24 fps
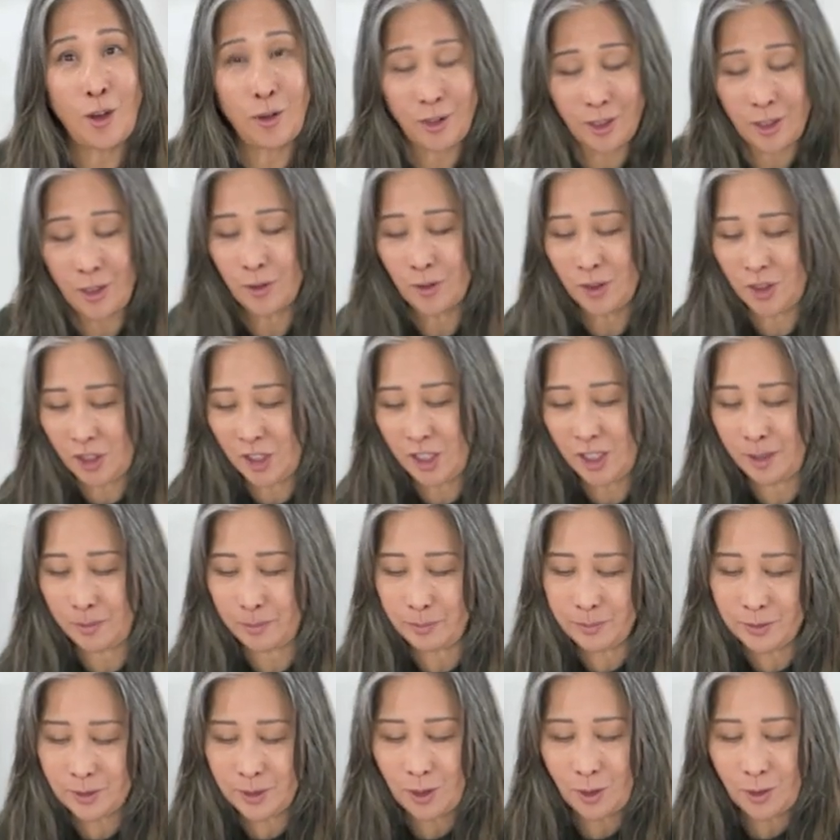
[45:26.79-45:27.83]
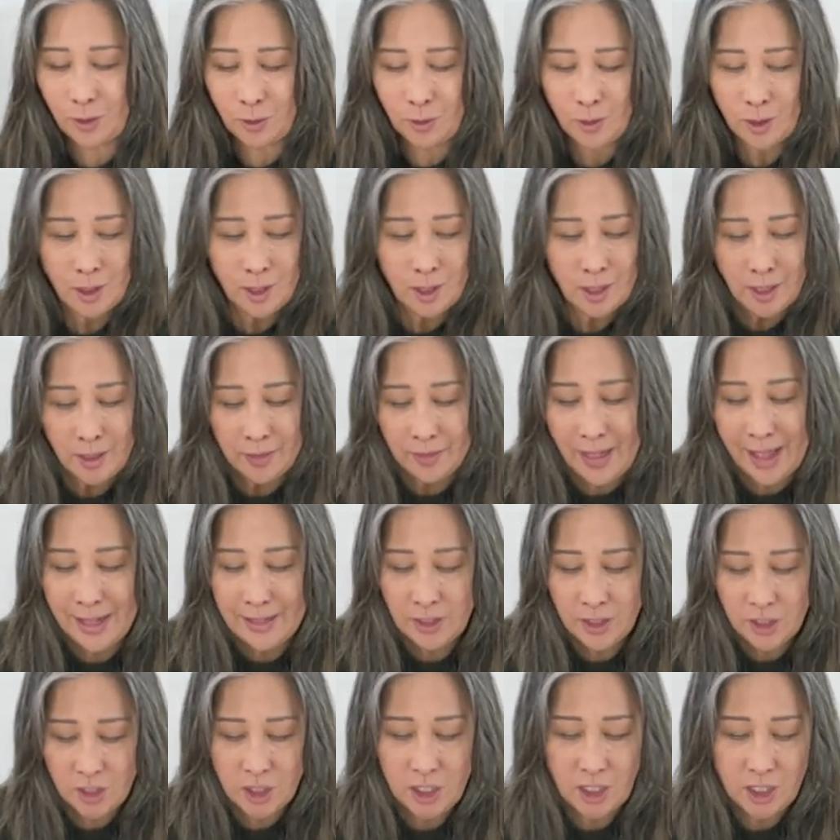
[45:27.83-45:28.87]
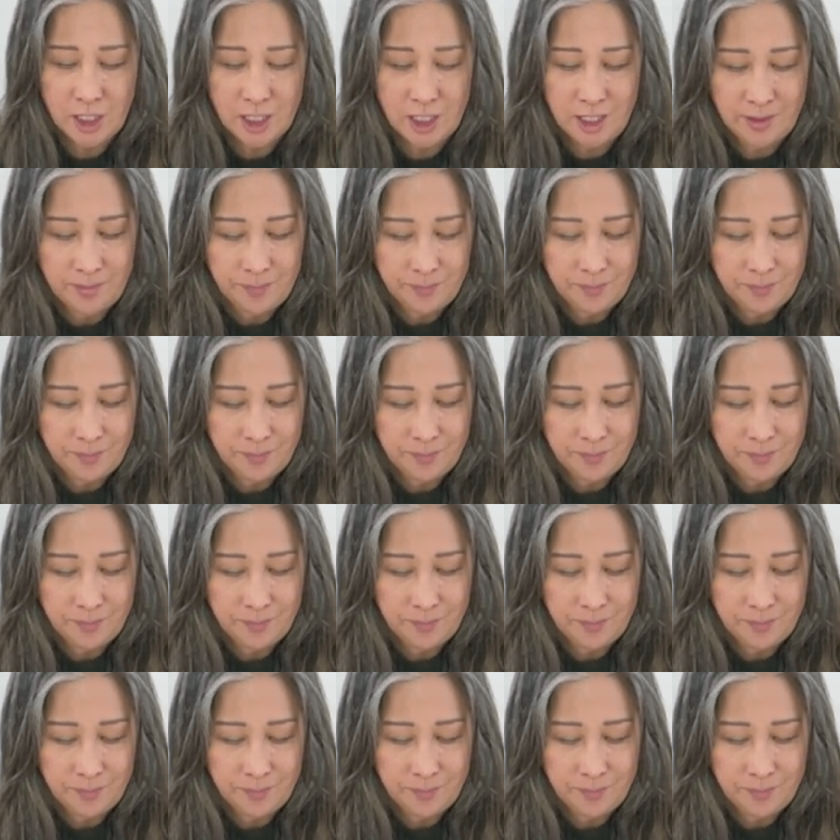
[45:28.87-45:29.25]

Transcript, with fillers: you know, cheap. So that's good.